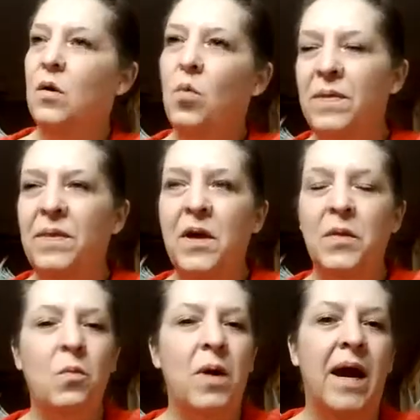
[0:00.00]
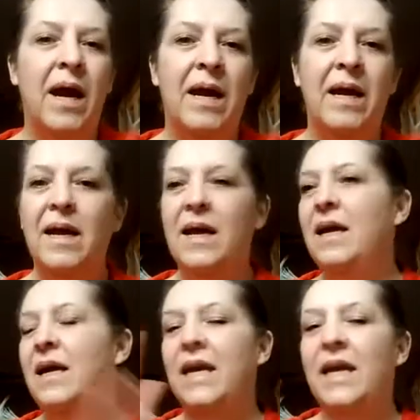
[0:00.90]
went the other way,
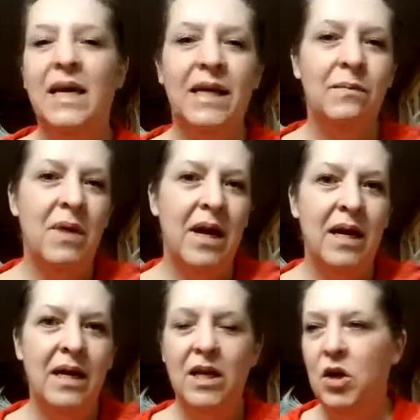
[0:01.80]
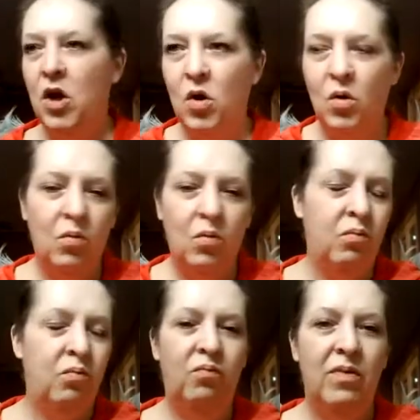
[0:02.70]
hid in my, you know,
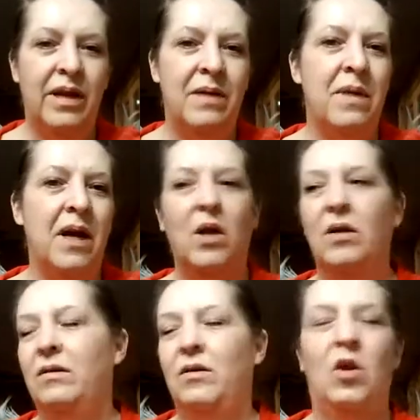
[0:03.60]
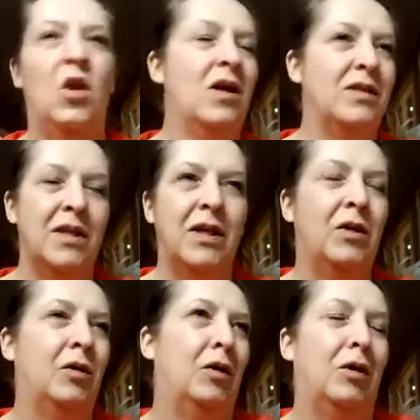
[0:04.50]
in my closet
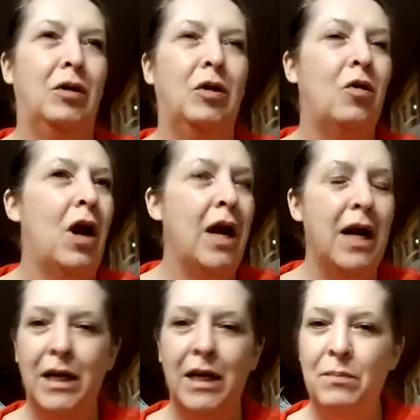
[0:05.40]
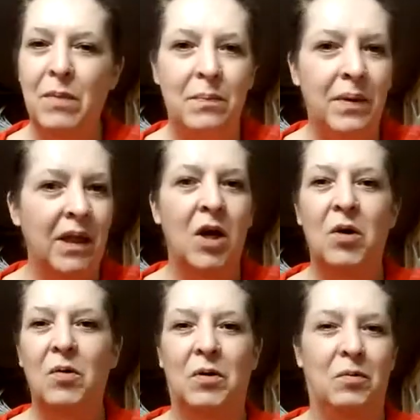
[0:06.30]
or crying in my pillow or